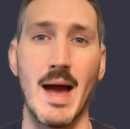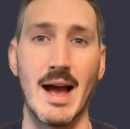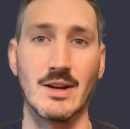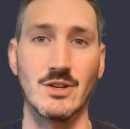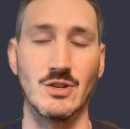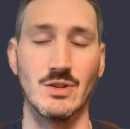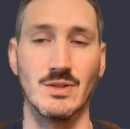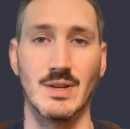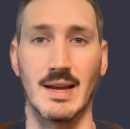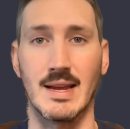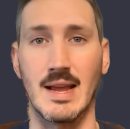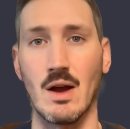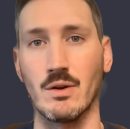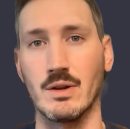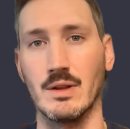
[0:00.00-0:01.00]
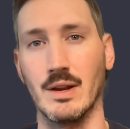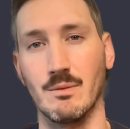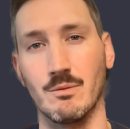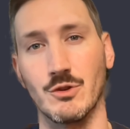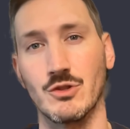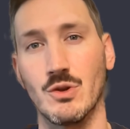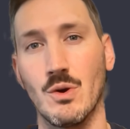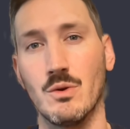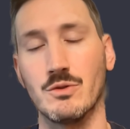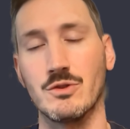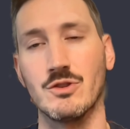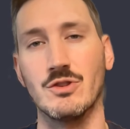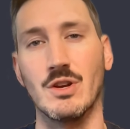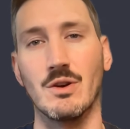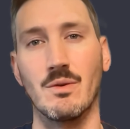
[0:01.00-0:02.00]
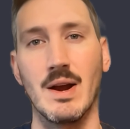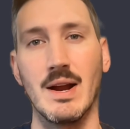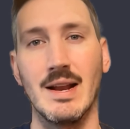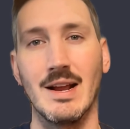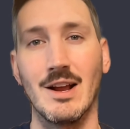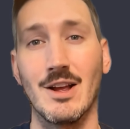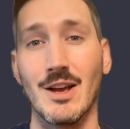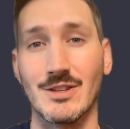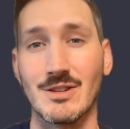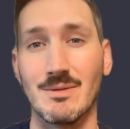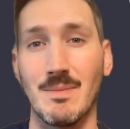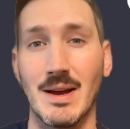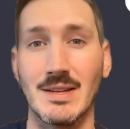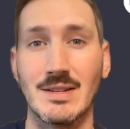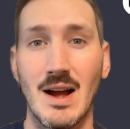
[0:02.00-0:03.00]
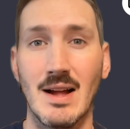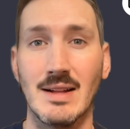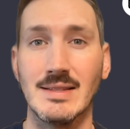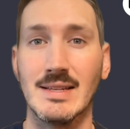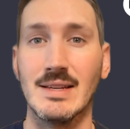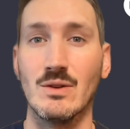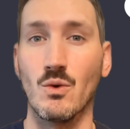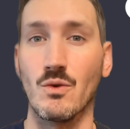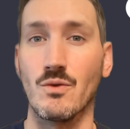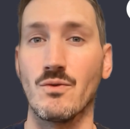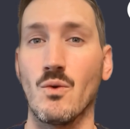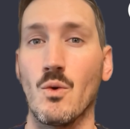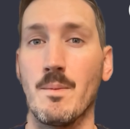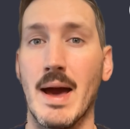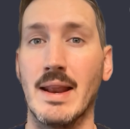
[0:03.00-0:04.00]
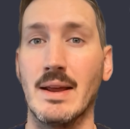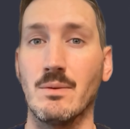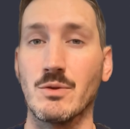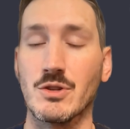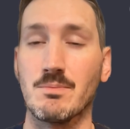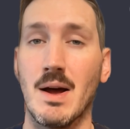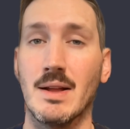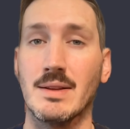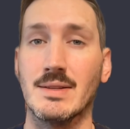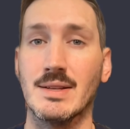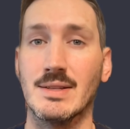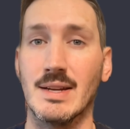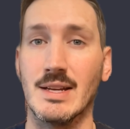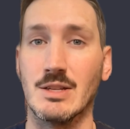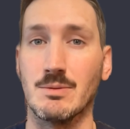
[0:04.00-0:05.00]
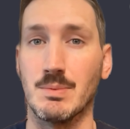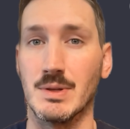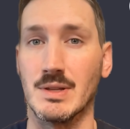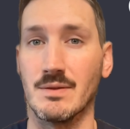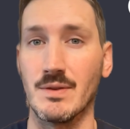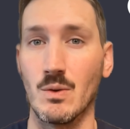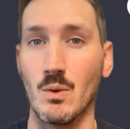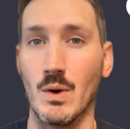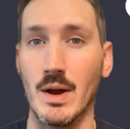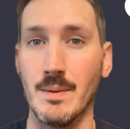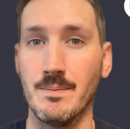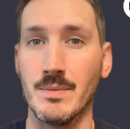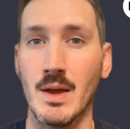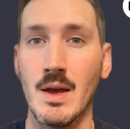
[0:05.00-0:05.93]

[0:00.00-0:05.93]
actions like calculating results, generating customized content, or formatting responses in a specific way.